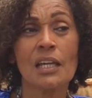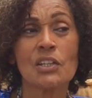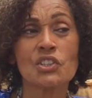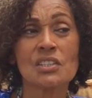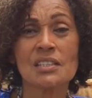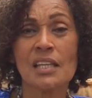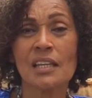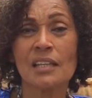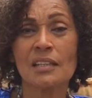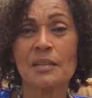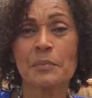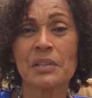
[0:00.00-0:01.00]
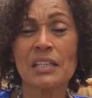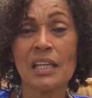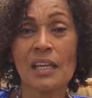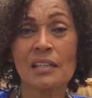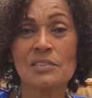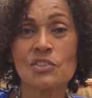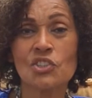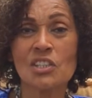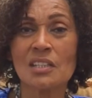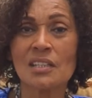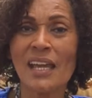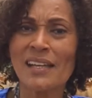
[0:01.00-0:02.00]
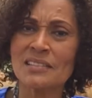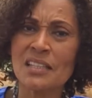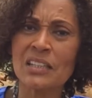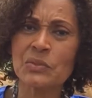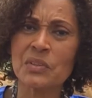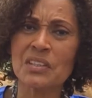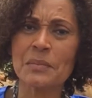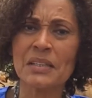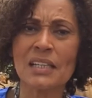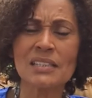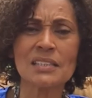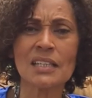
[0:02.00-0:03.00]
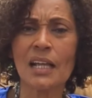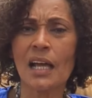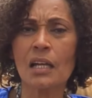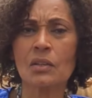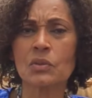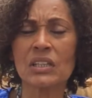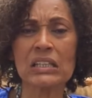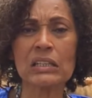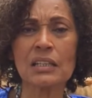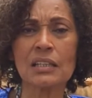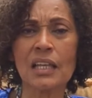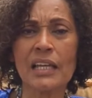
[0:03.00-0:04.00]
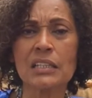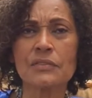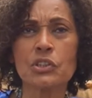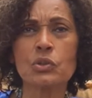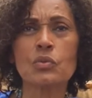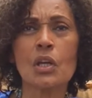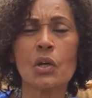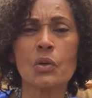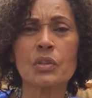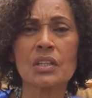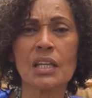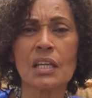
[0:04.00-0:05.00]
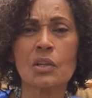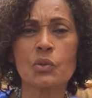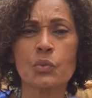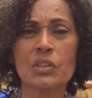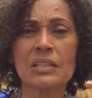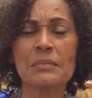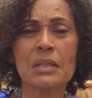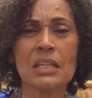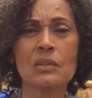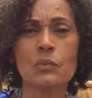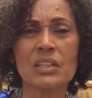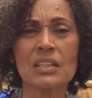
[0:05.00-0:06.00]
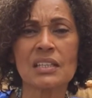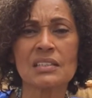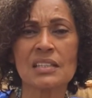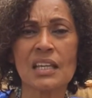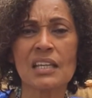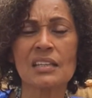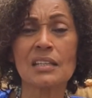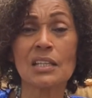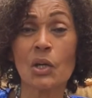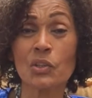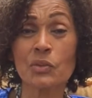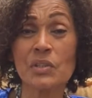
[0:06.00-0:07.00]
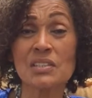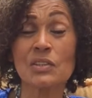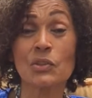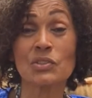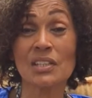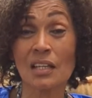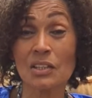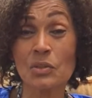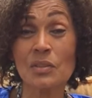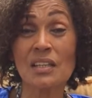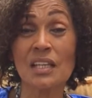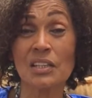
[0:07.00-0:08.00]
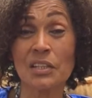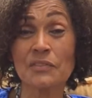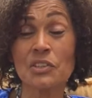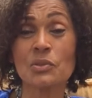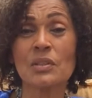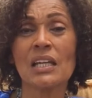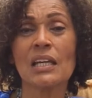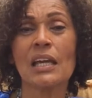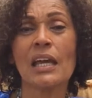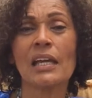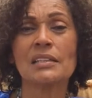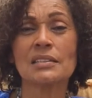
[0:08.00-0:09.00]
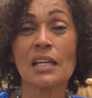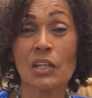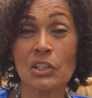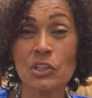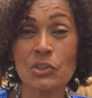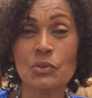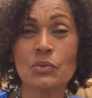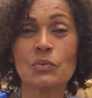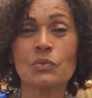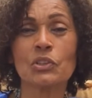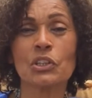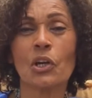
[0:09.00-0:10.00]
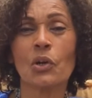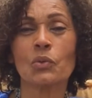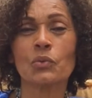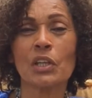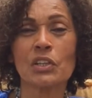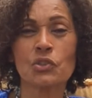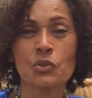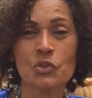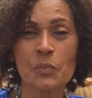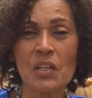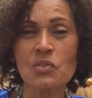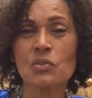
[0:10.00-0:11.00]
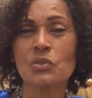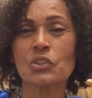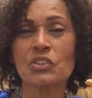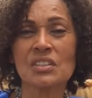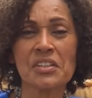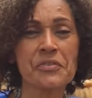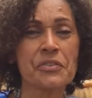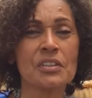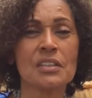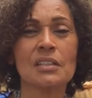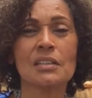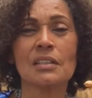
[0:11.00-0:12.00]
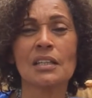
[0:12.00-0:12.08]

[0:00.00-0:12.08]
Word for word: She said, but yet she had sex with them, and I said, I don't get it. Like, if you know that they don't really mean what they say and that the only reason they're telling you that they love you and telling you, you know, that you're special, you're different,